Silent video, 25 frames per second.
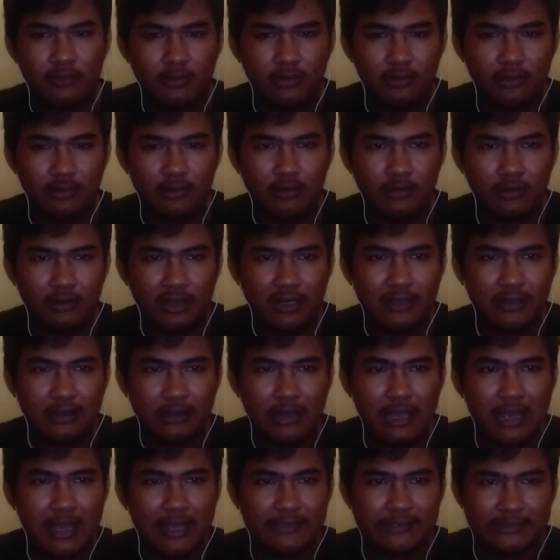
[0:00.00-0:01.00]
And
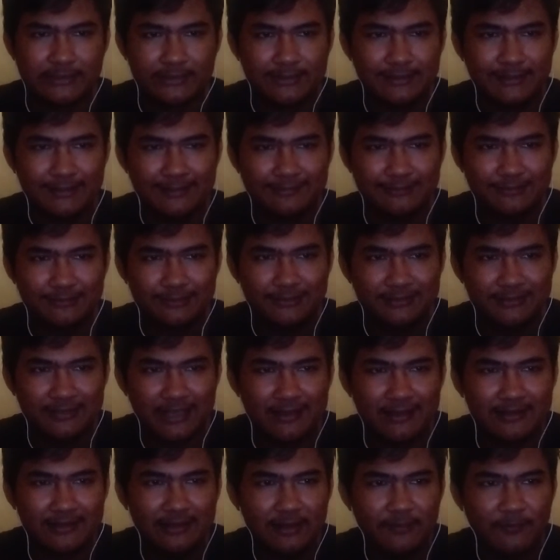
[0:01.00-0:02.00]
last,
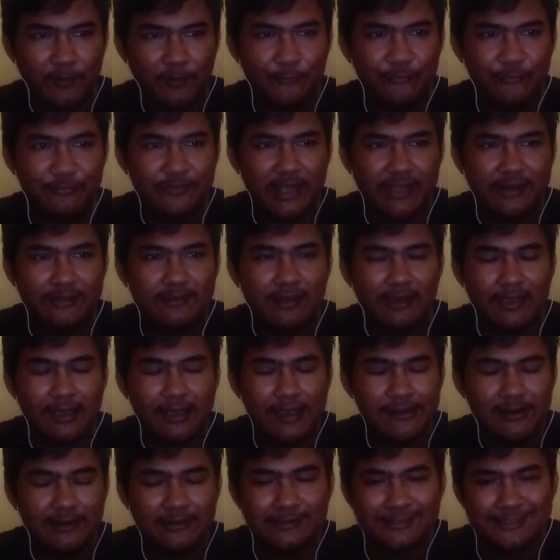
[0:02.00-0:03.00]
technique of data
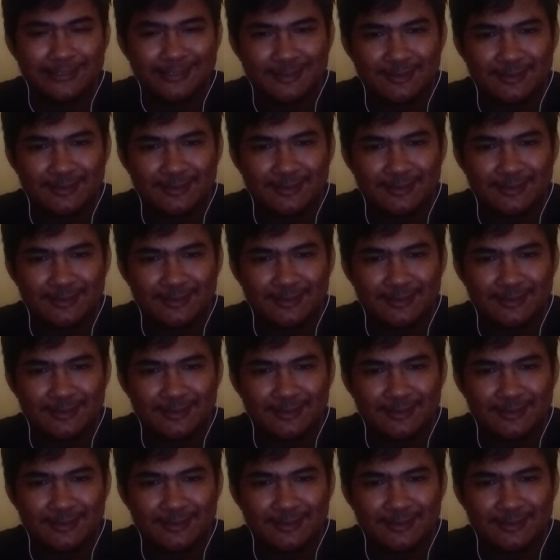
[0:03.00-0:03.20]
analysis.